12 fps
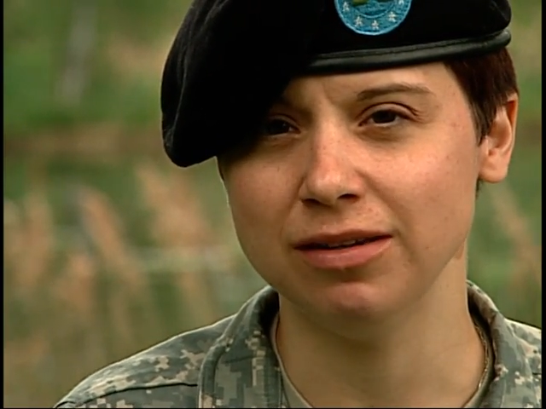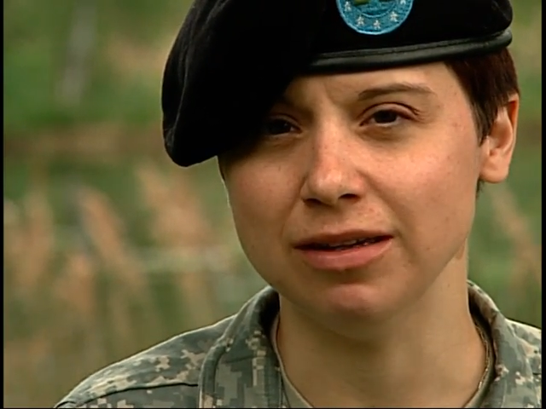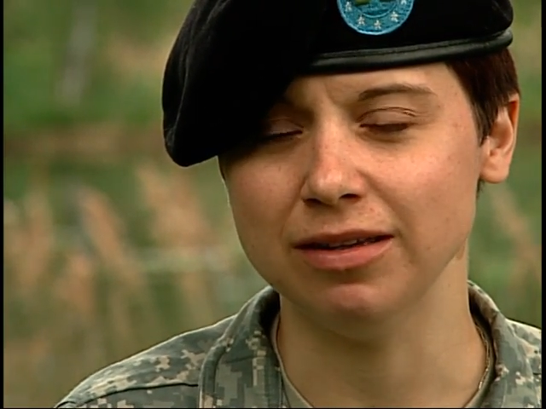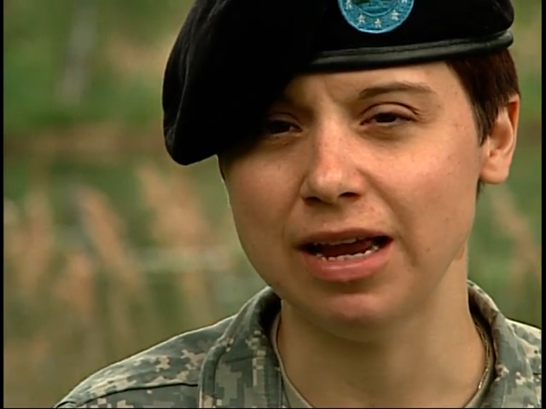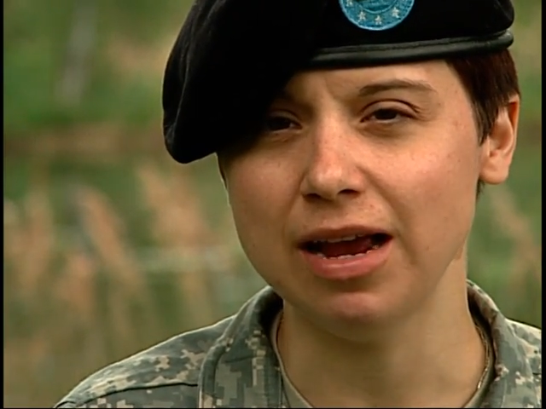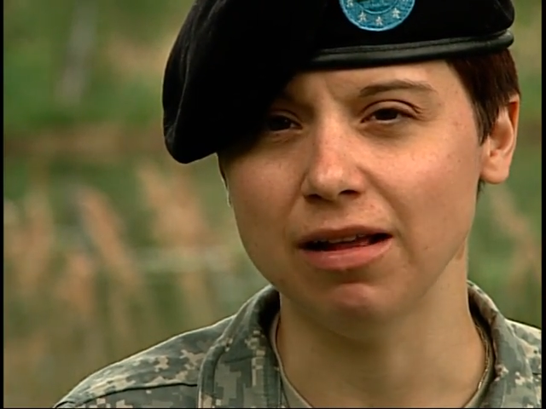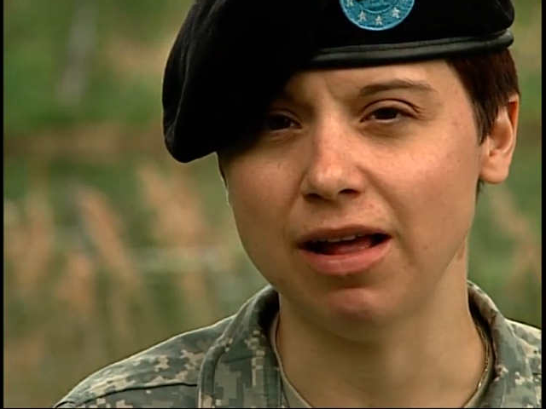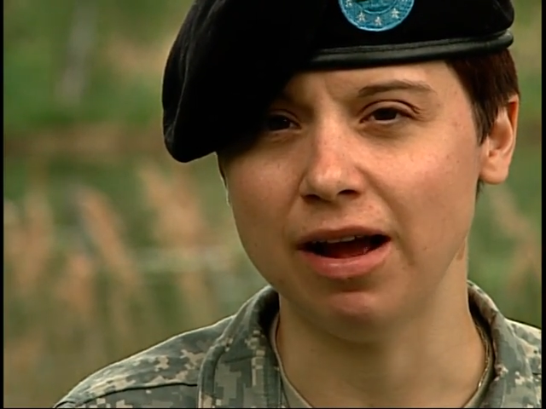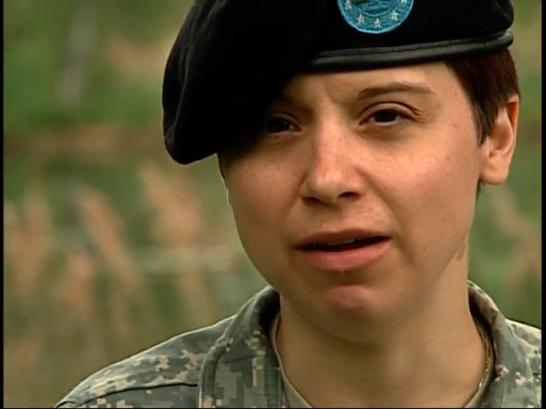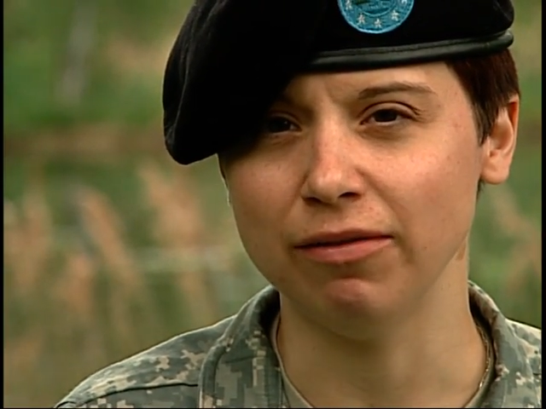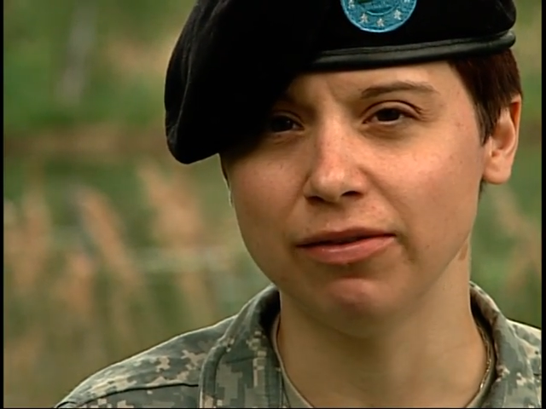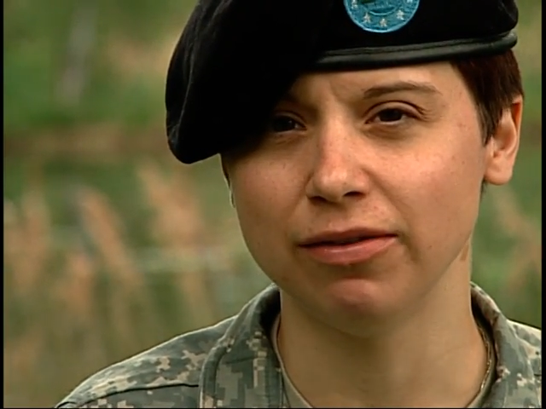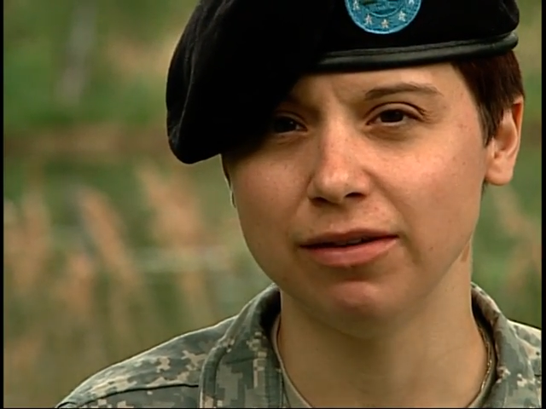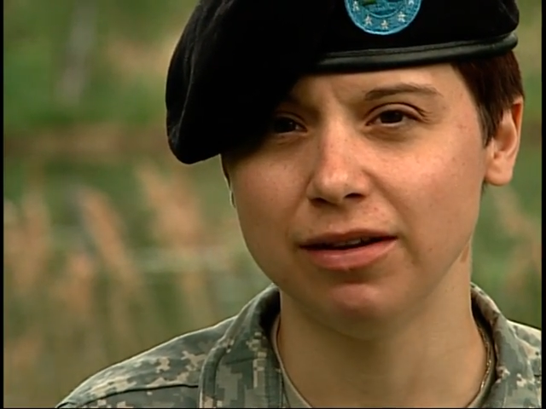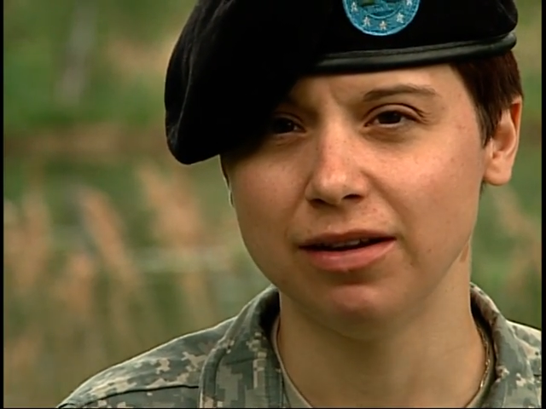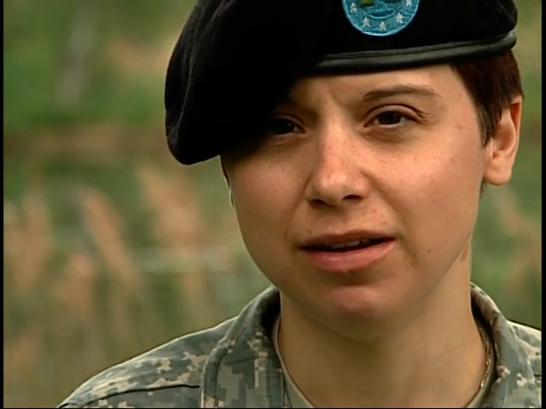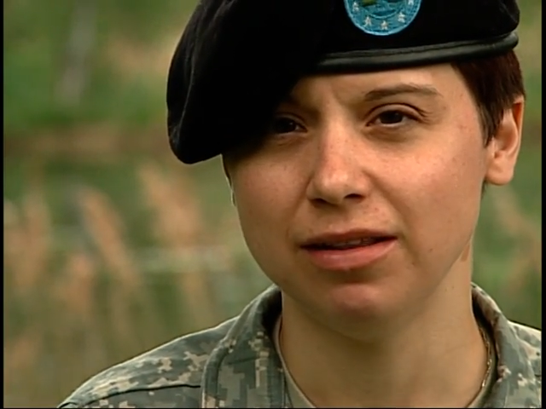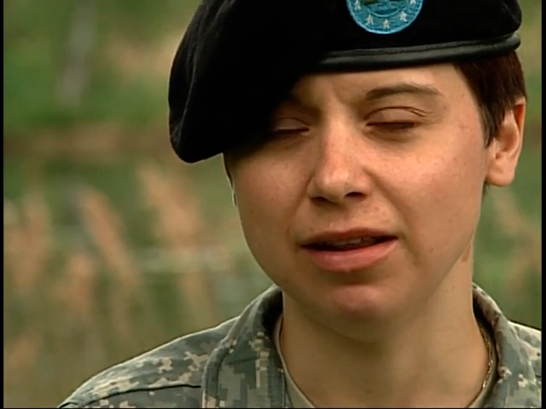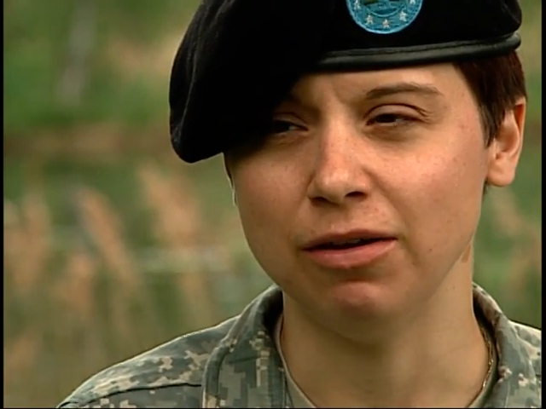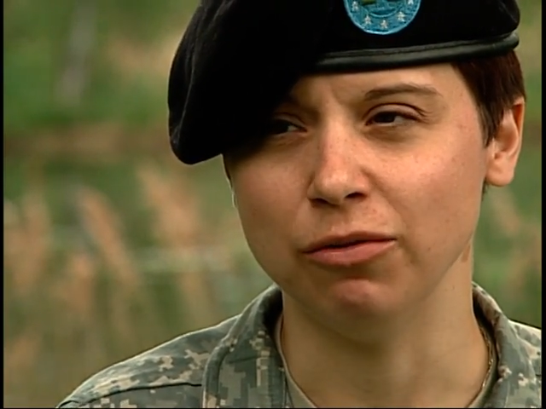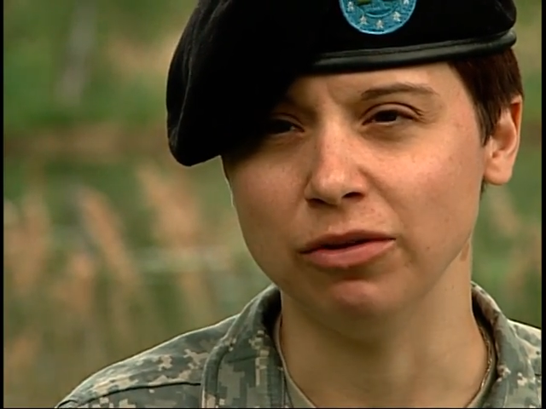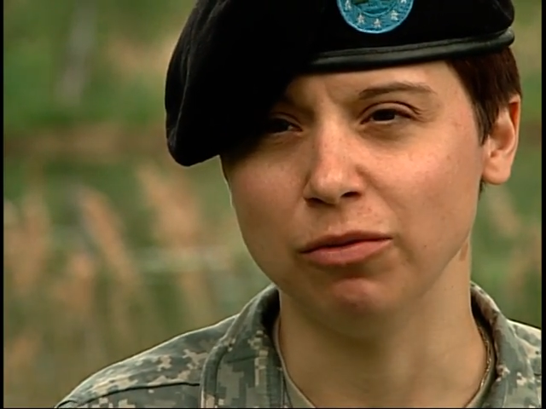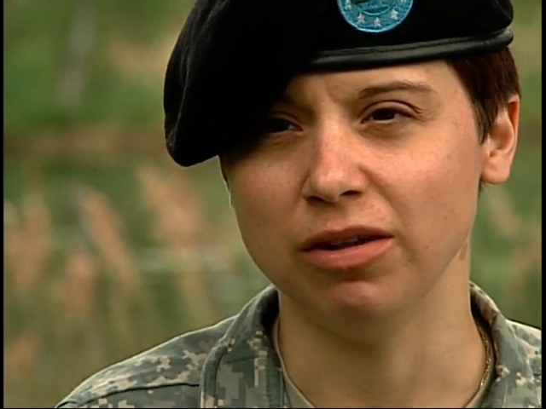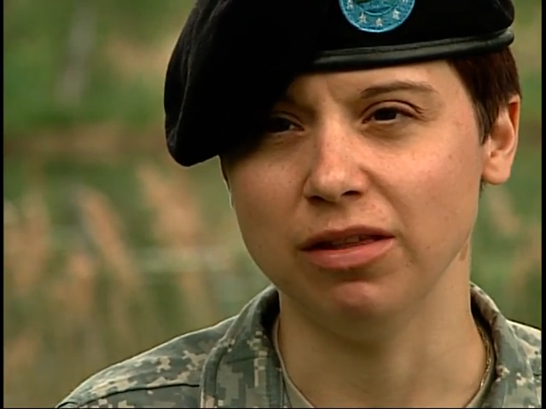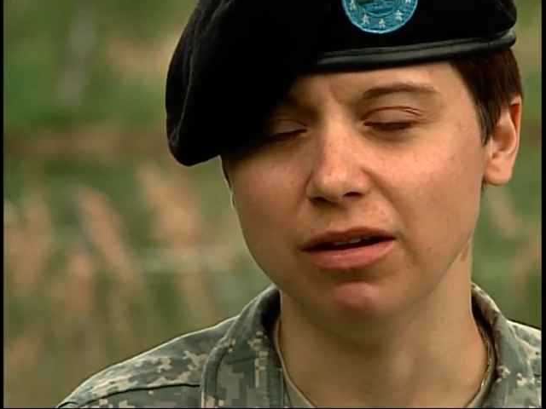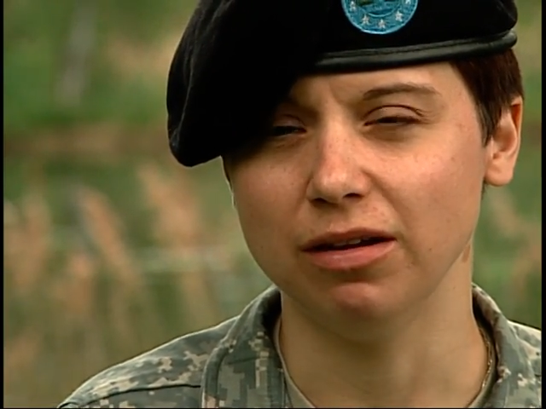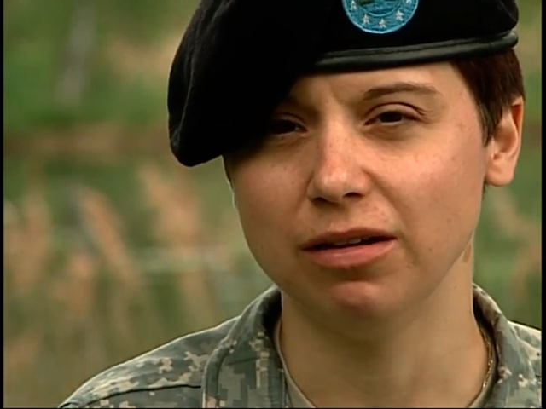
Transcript: to stay alive, then it was worth it.